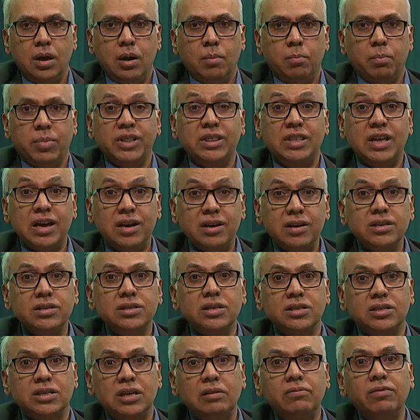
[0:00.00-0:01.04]
But there is a
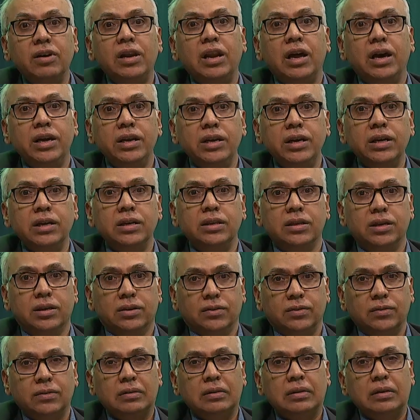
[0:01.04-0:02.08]
silver lining in
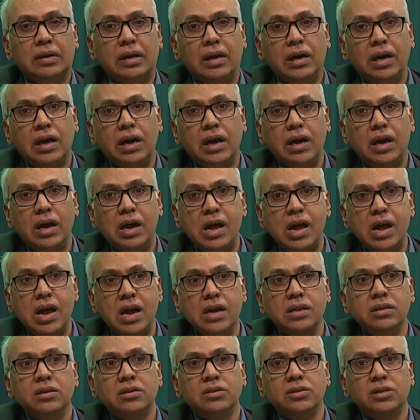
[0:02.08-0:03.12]
this.
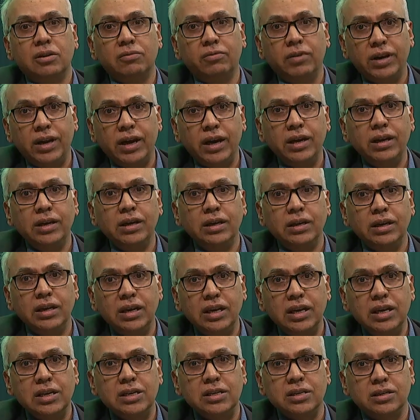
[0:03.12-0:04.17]
And the silver lining
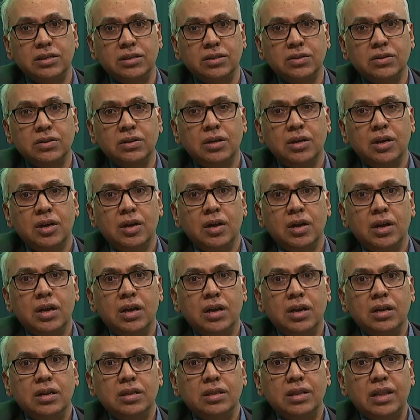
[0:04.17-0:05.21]
is
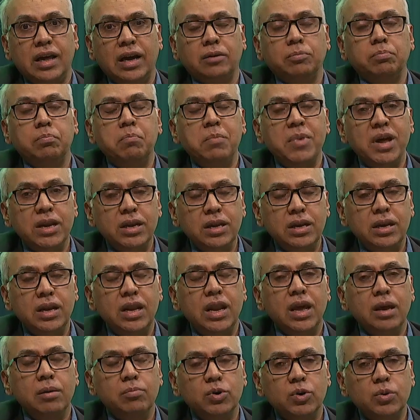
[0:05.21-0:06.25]
that many
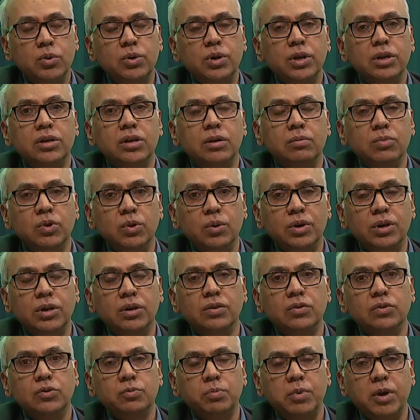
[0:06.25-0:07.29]
neighborhood and community
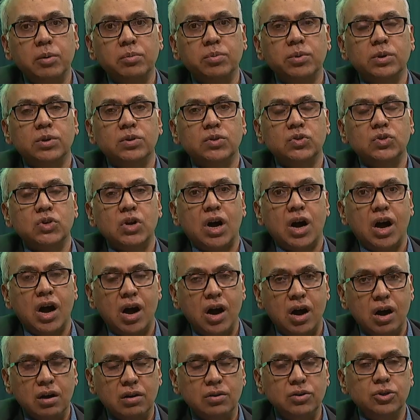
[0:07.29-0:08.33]
newspapers
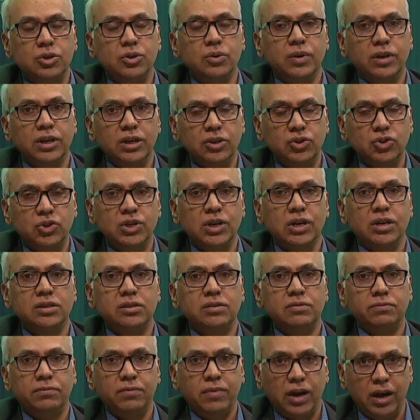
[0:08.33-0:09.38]
are doing
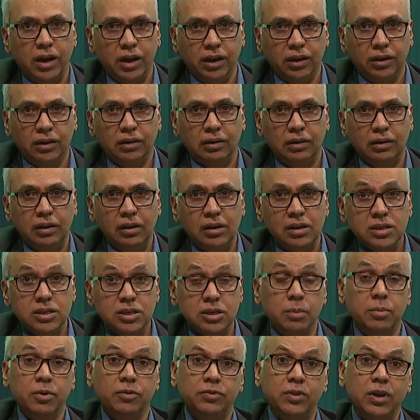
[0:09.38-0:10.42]
just fine.
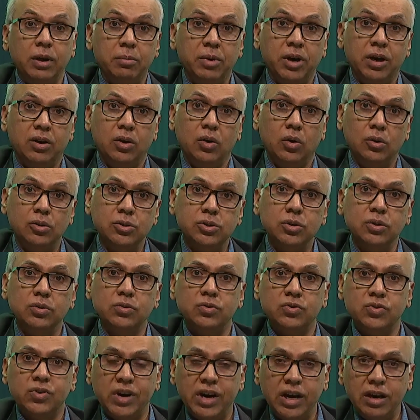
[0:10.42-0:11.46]
Some of them are also
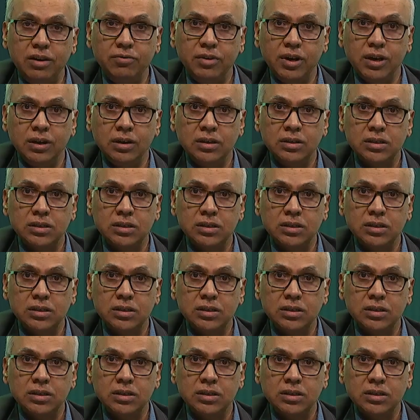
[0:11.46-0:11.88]
thriving.